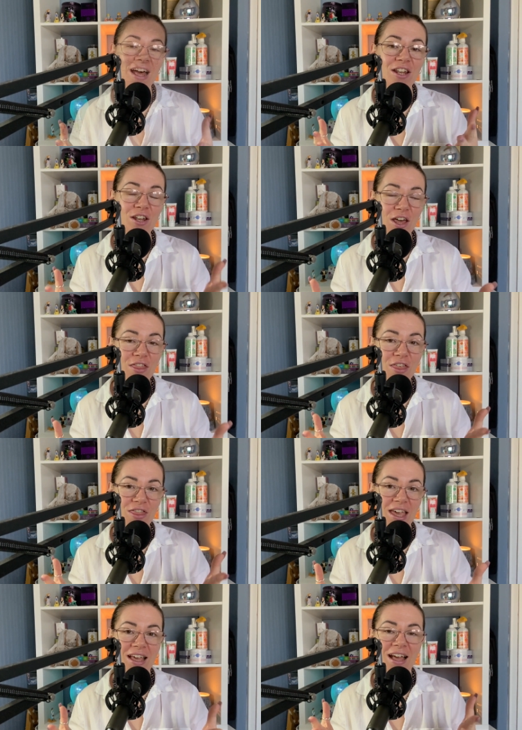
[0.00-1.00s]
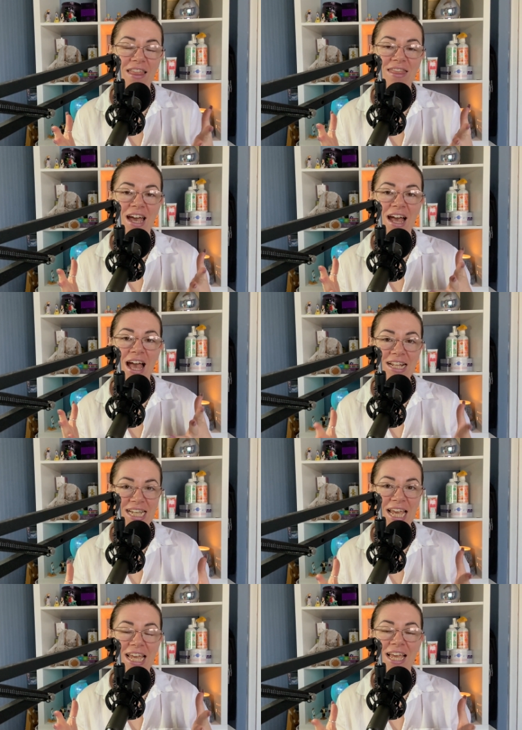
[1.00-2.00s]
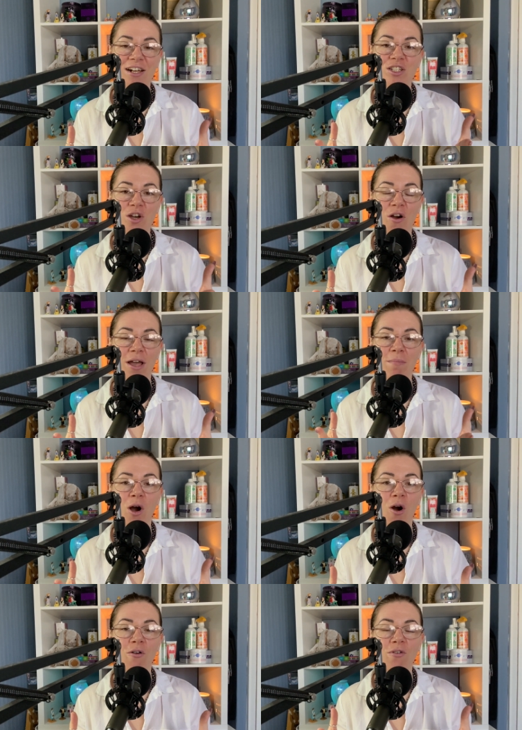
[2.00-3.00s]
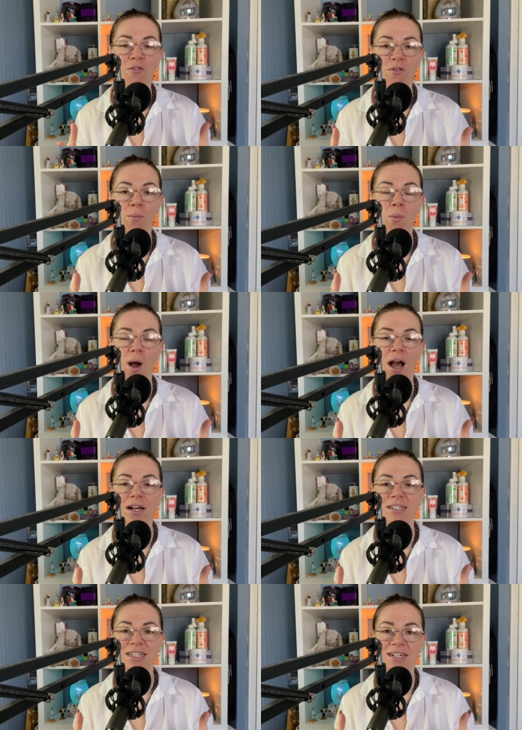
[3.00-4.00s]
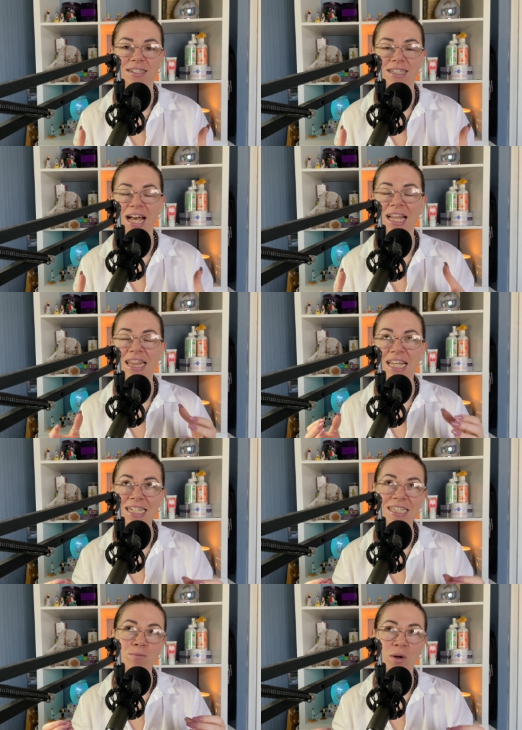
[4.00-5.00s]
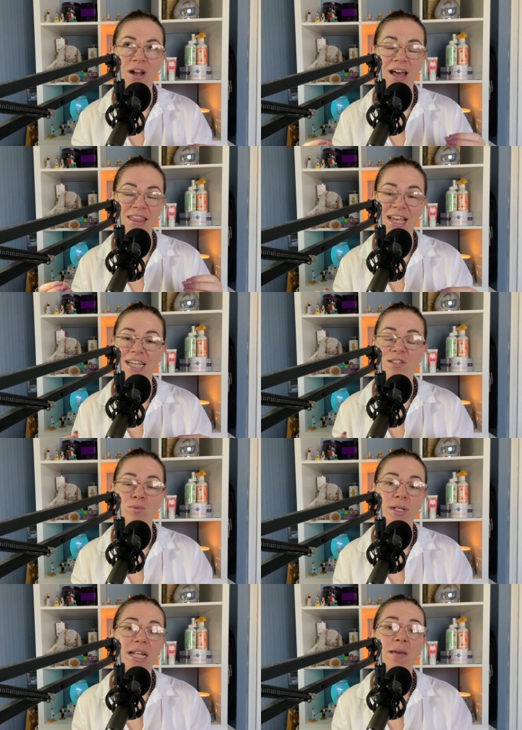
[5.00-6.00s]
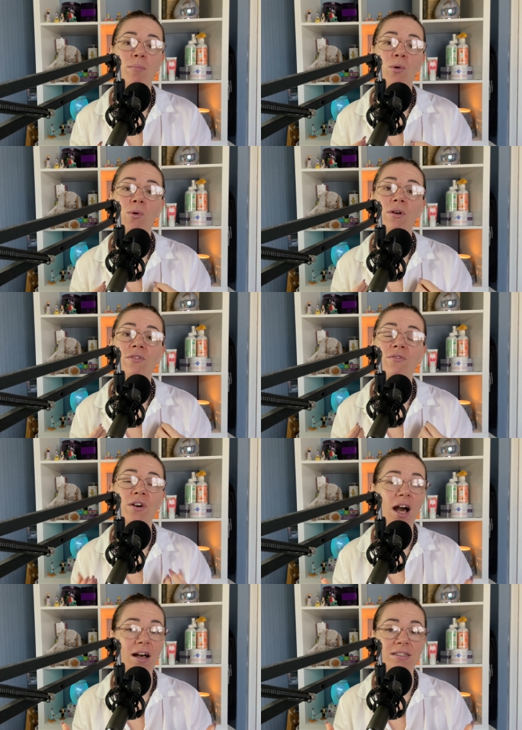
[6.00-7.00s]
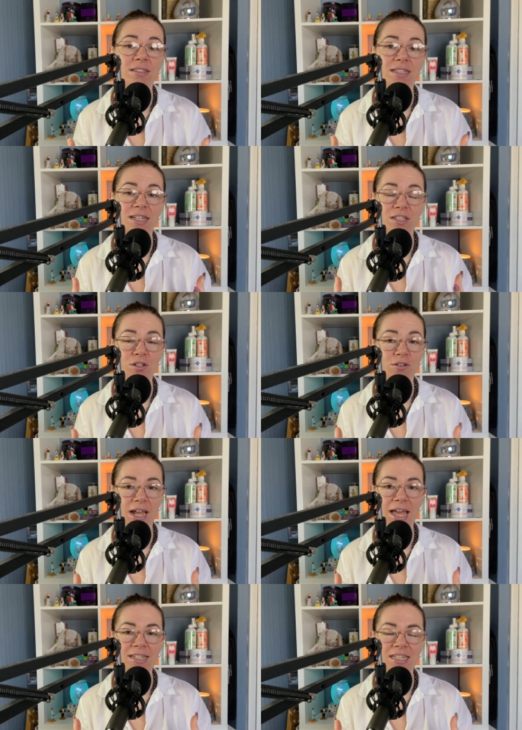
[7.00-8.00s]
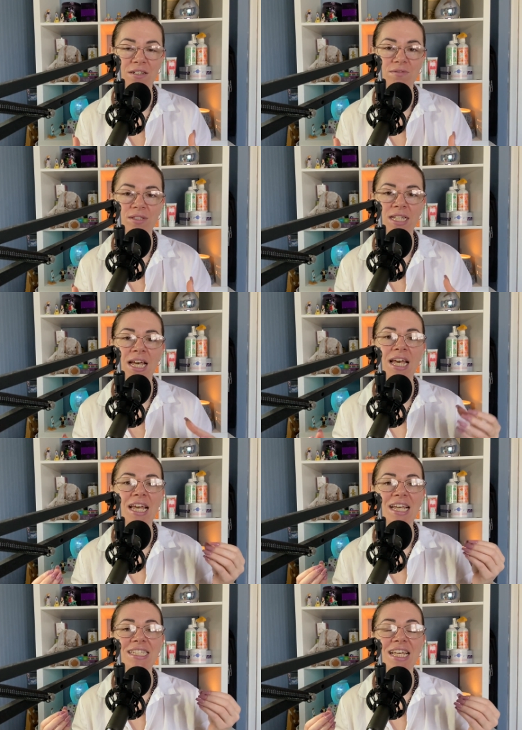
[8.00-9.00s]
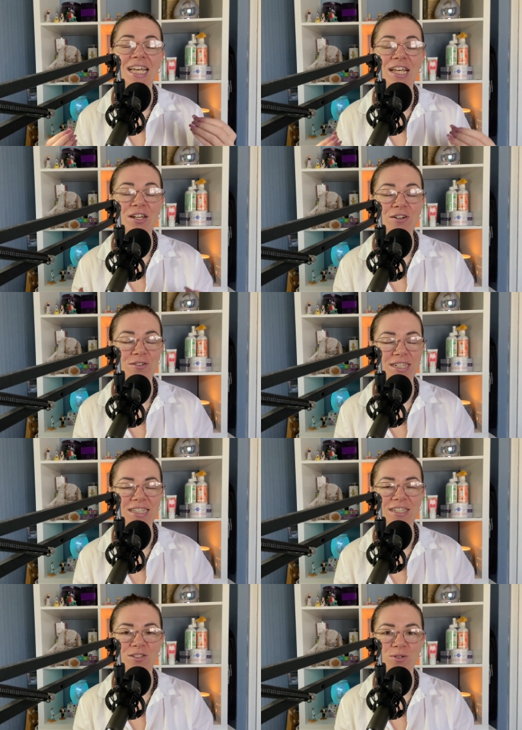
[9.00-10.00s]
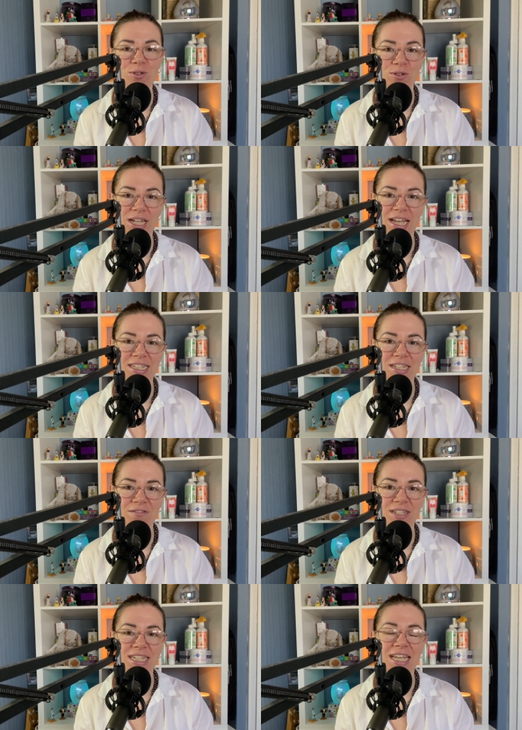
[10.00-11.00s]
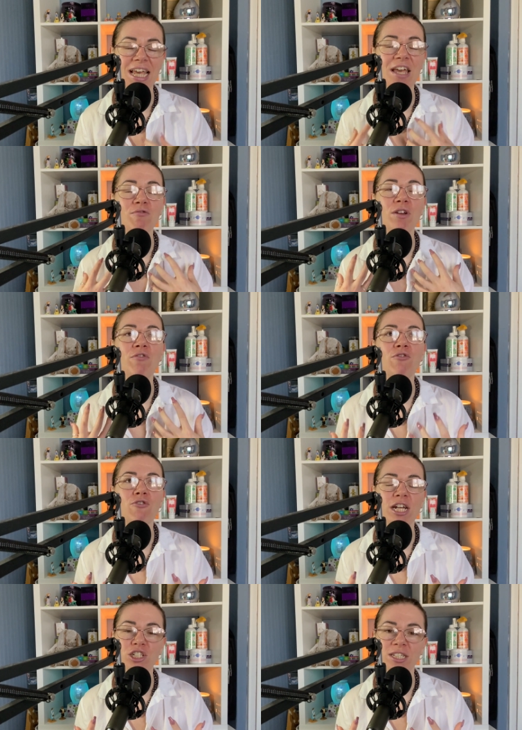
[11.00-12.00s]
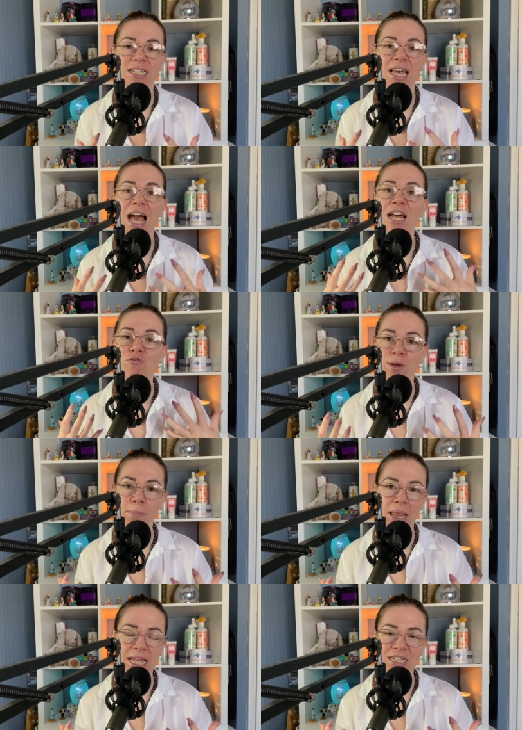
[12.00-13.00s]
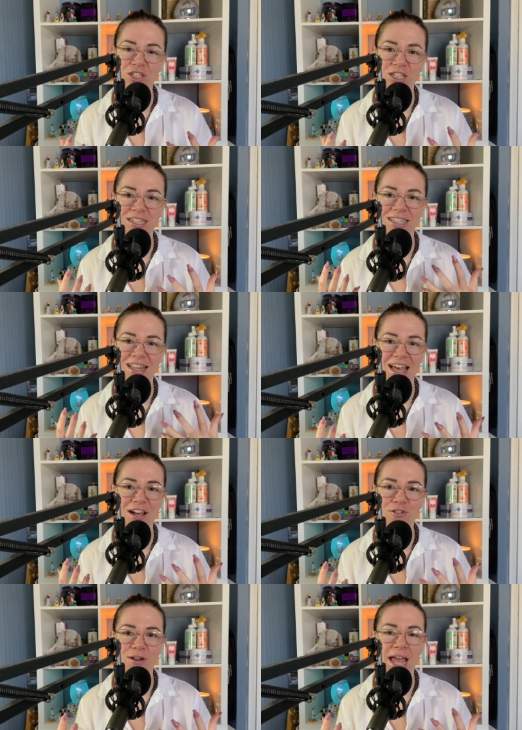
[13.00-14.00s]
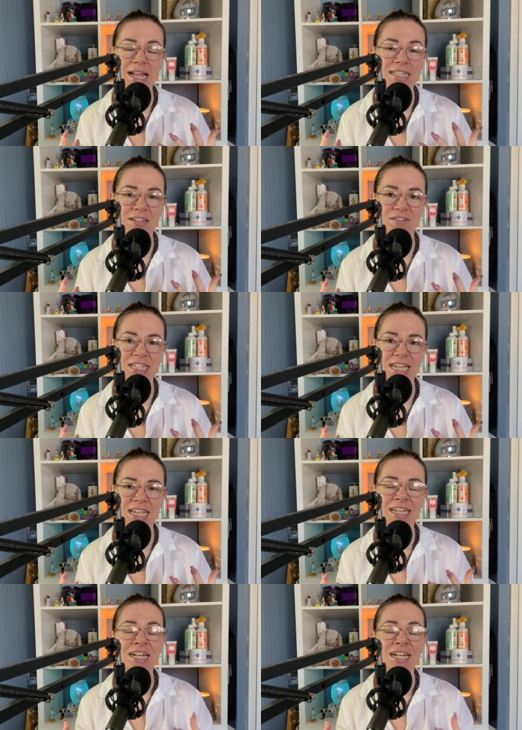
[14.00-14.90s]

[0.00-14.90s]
Another thing that taking time off from work does, and this one I think is really important for us as creatives, is it increases your creativity. It refreshes it and replenishes that creativity.